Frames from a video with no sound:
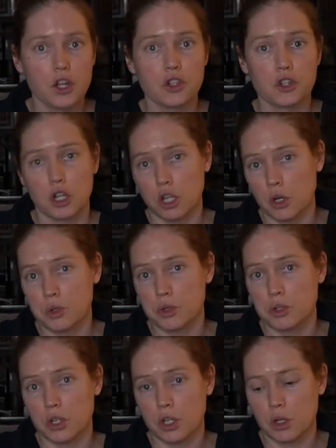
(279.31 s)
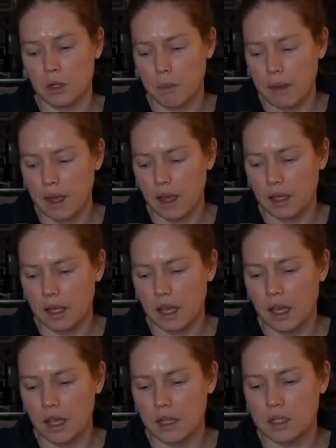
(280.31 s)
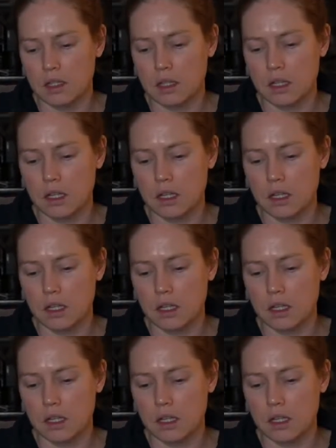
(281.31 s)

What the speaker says: to close and secure the bag. And